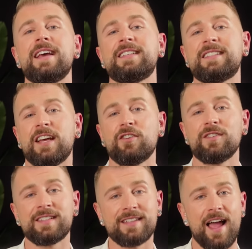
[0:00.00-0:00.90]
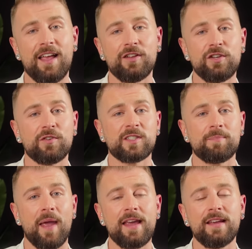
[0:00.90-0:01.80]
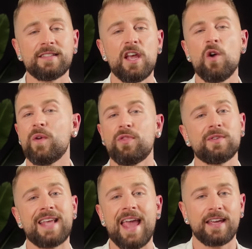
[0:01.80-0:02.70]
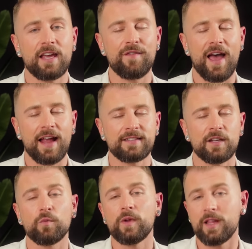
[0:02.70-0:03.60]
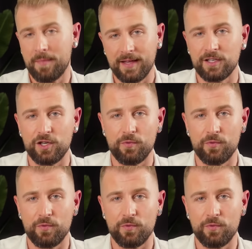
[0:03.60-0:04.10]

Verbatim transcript: subtle style to your space with those hanging vines that really makes it